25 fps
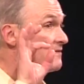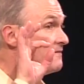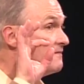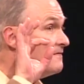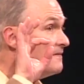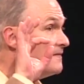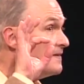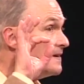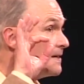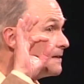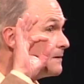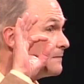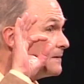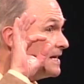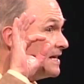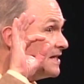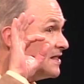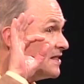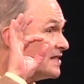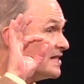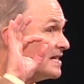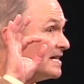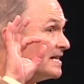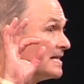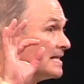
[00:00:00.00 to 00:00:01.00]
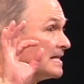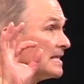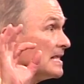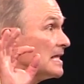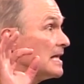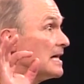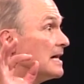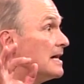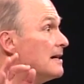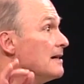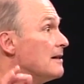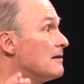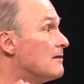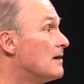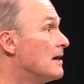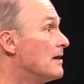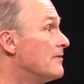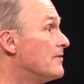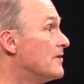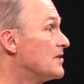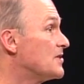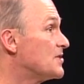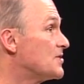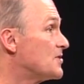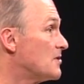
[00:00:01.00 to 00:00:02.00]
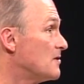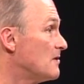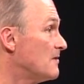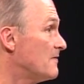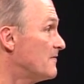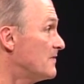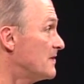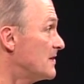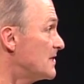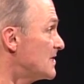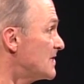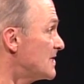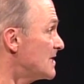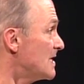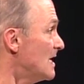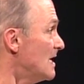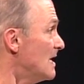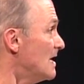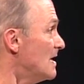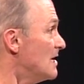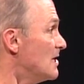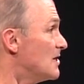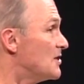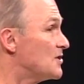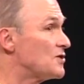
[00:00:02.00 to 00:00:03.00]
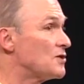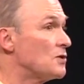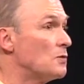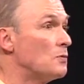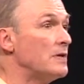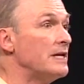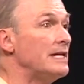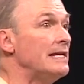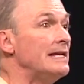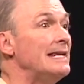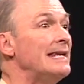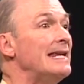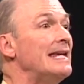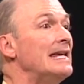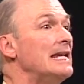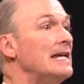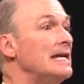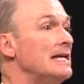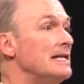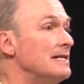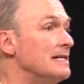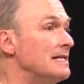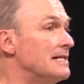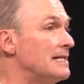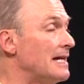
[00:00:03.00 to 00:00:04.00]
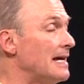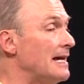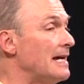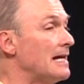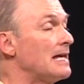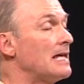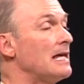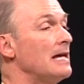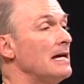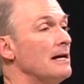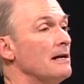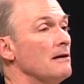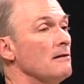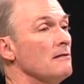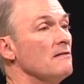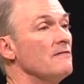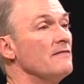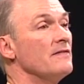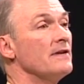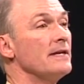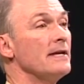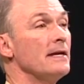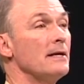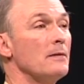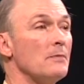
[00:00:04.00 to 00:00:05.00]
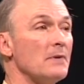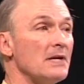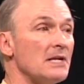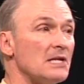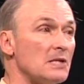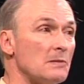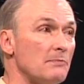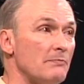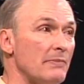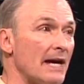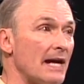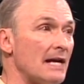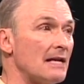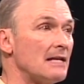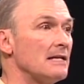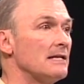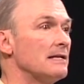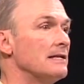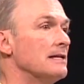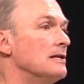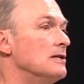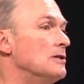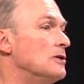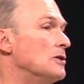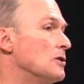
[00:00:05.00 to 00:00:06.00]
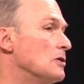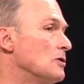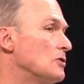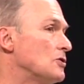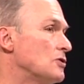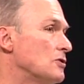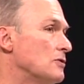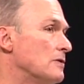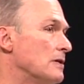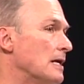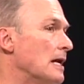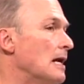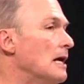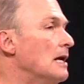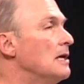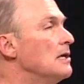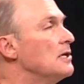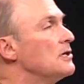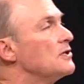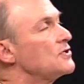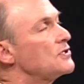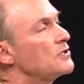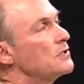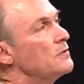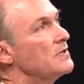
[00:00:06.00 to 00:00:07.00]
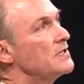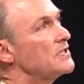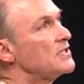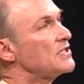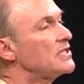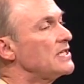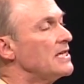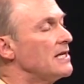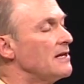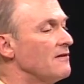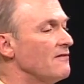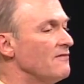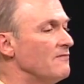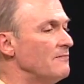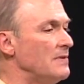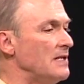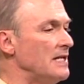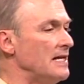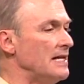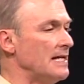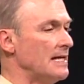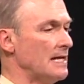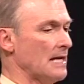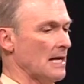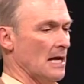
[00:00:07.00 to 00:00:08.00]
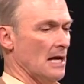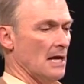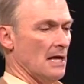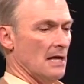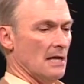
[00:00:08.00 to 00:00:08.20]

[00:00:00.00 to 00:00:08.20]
a very thin layer on the surface. So we need to take care of it and respect it and nurture it. So instead of being